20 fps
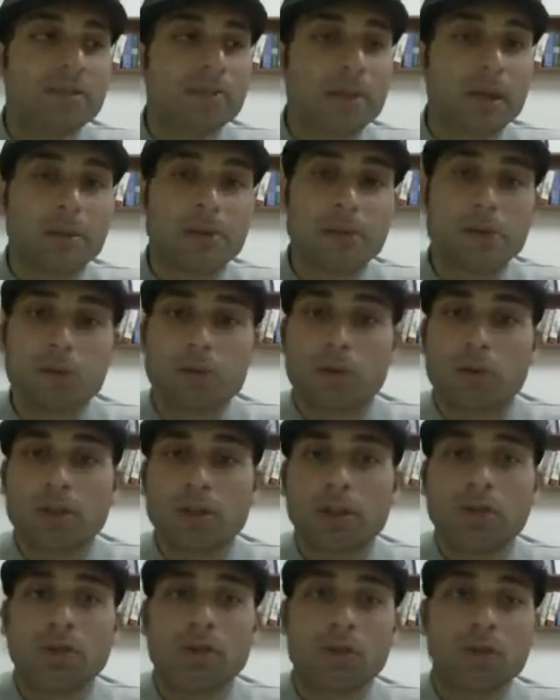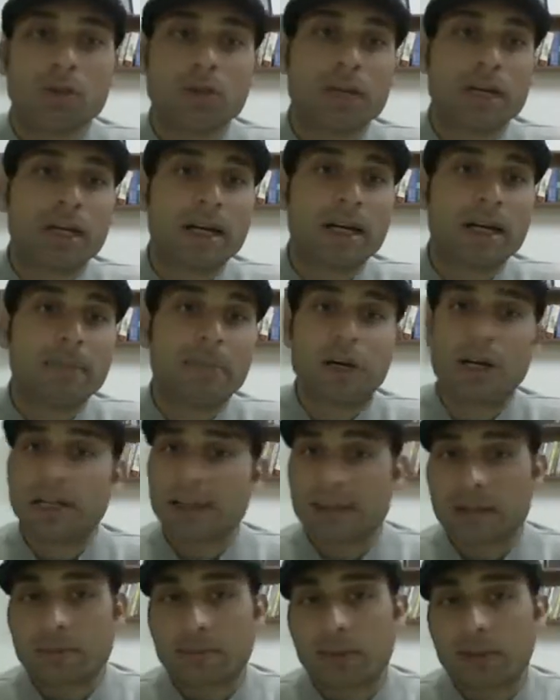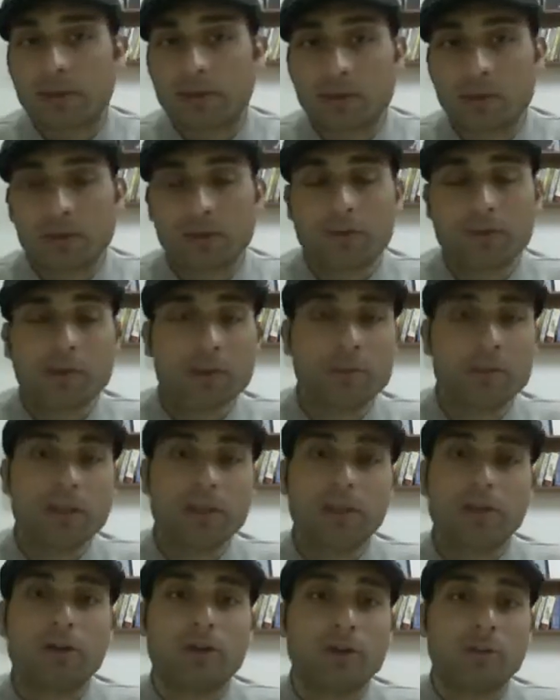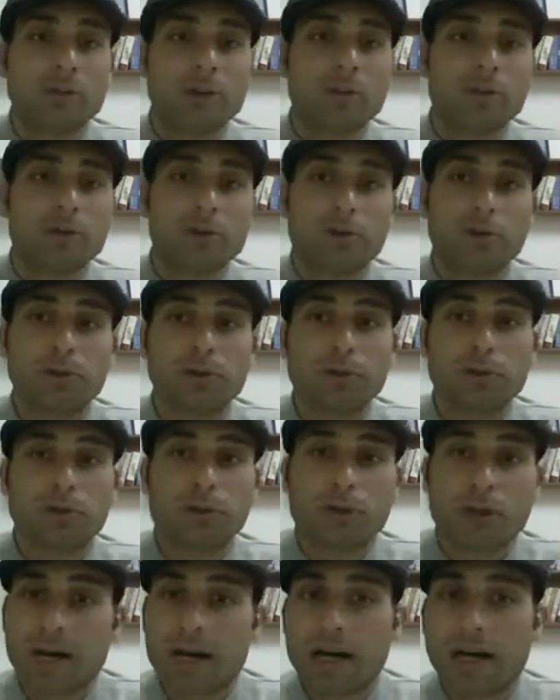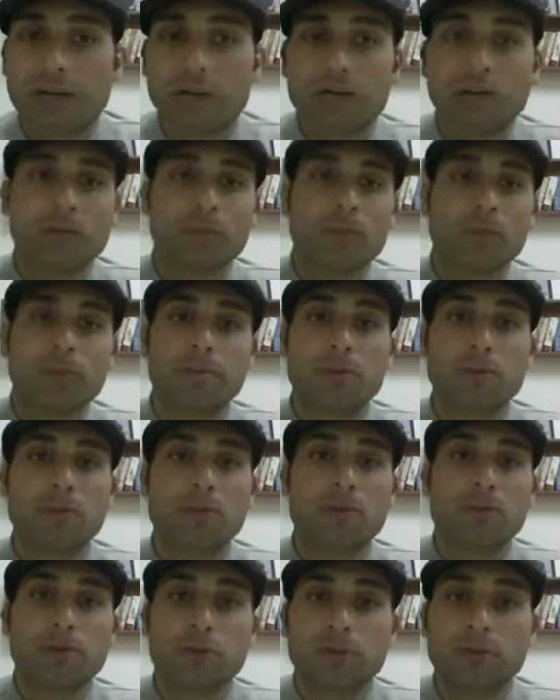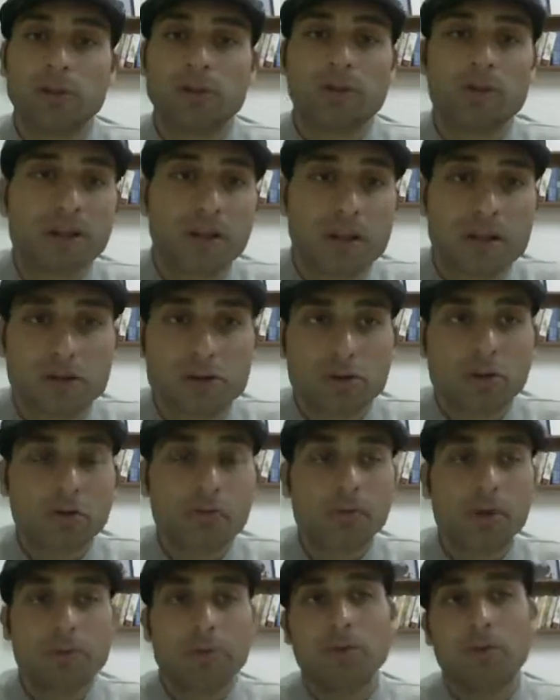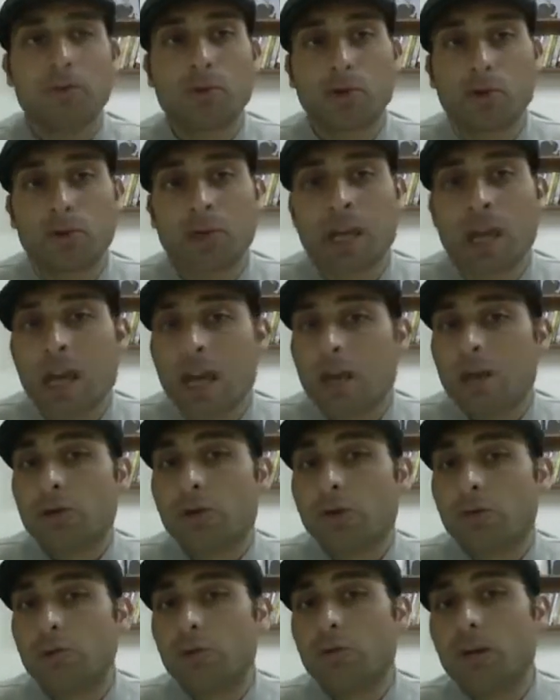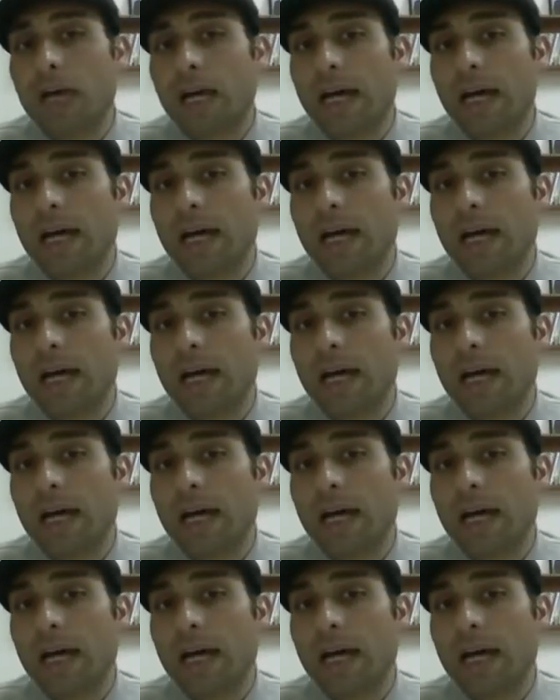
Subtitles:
Maybe you want to buy something for your family, or maybe you want to go out, or maybe you want to meet friends, or maybe you want to